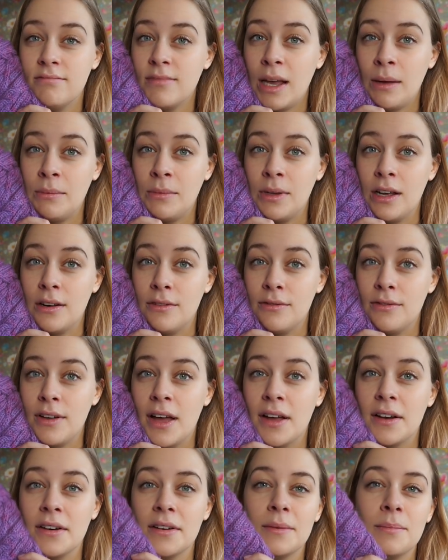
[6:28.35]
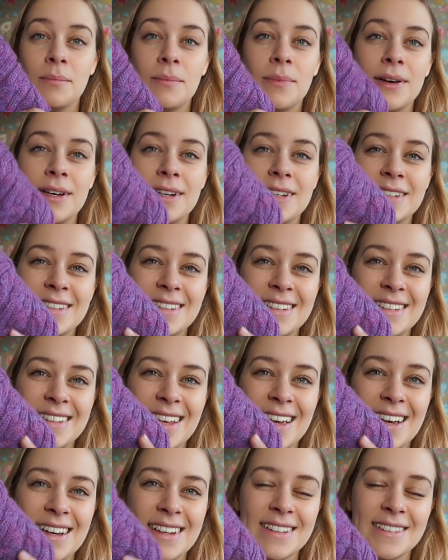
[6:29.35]
I'm not a fan. But
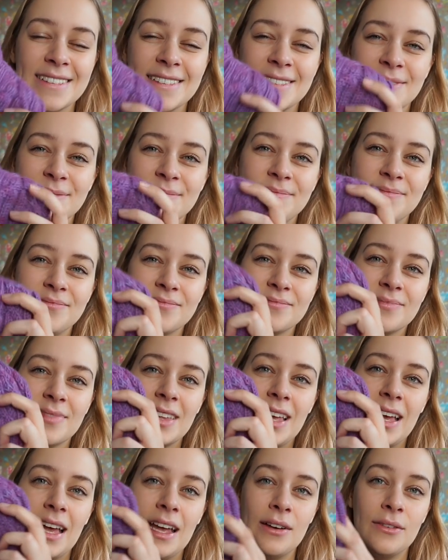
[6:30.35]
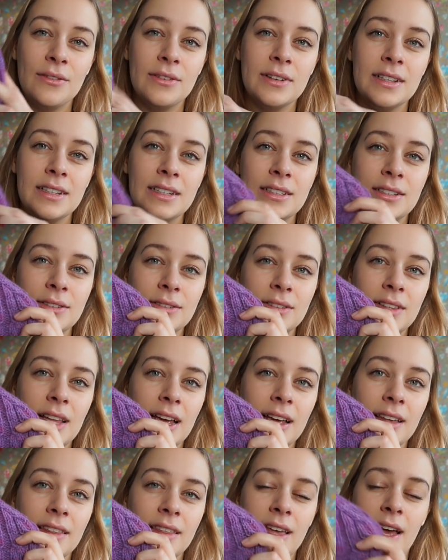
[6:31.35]
yeah, I really do
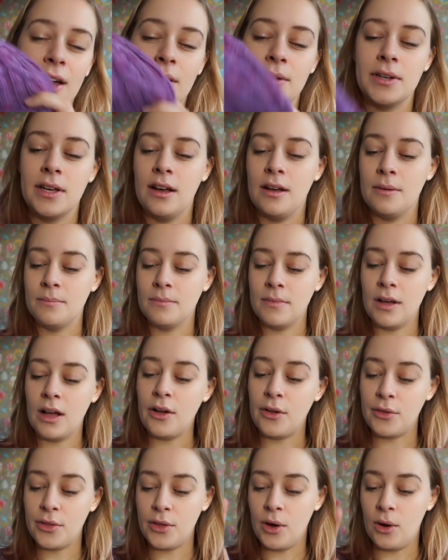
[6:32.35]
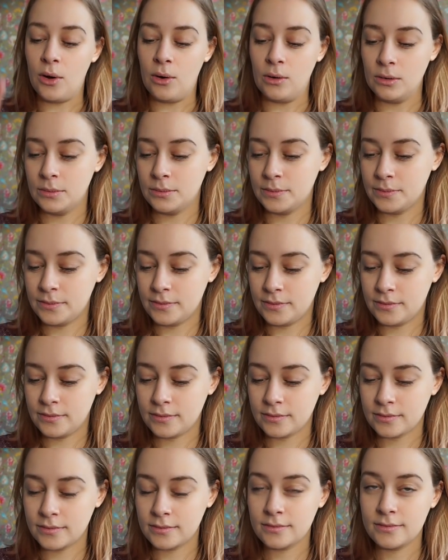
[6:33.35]
like the outcome, although
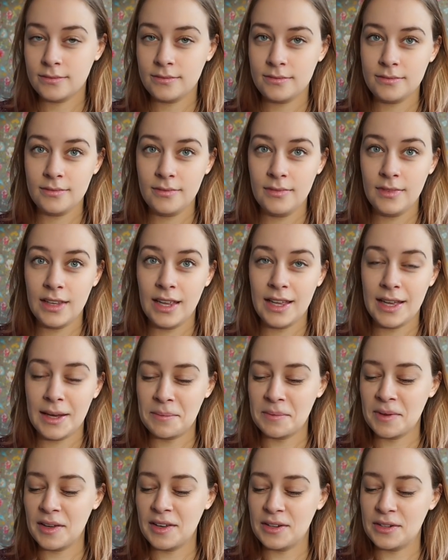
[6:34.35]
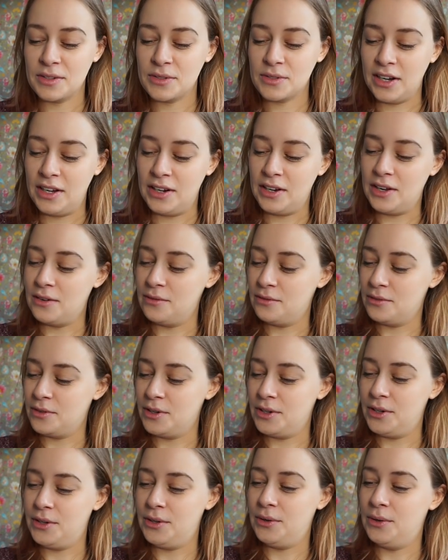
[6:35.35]
I'm gonna try it on for
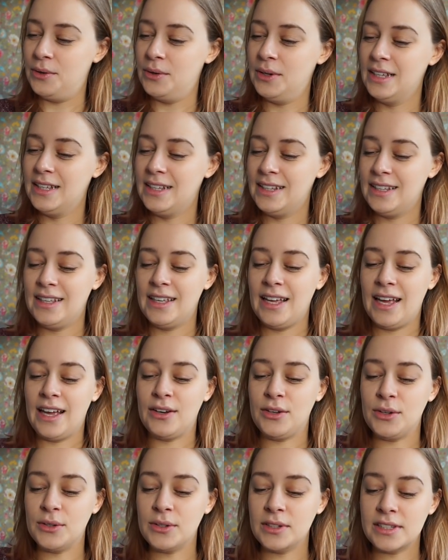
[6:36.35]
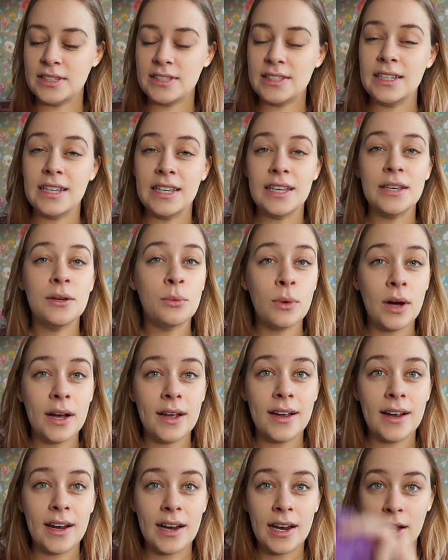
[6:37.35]
you and you'll see
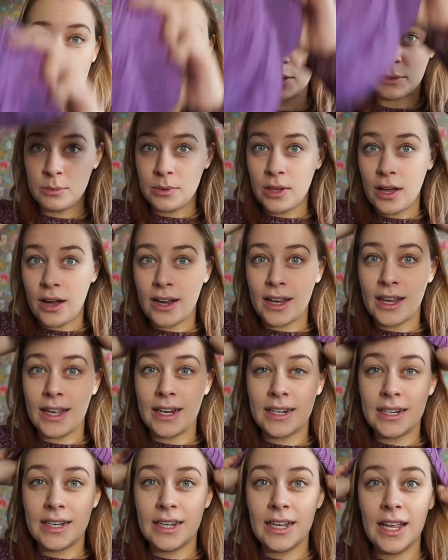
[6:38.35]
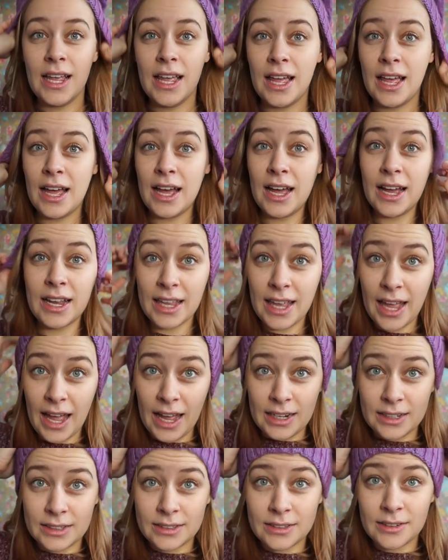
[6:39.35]
why I have to block it
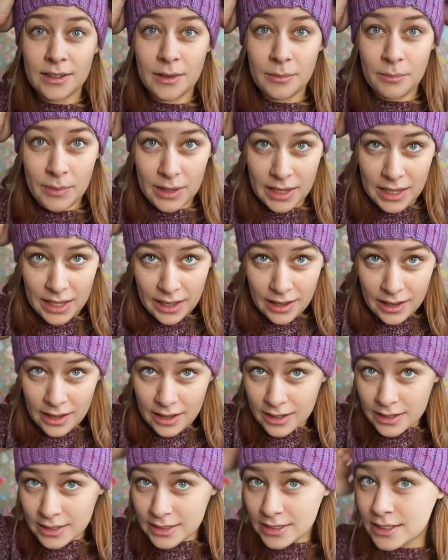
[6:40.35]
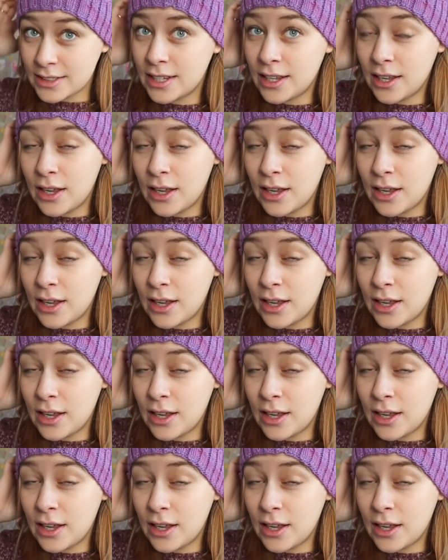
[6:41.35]
again, because